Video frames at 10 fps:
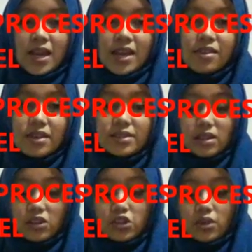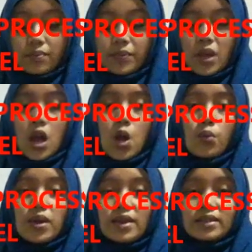In this section,
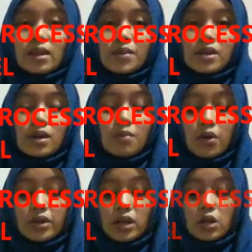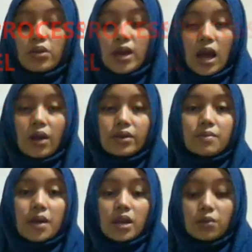we examine a model on how the
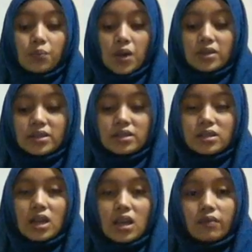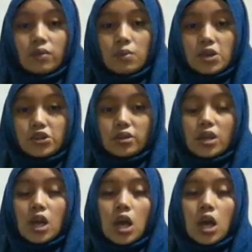mind processes information,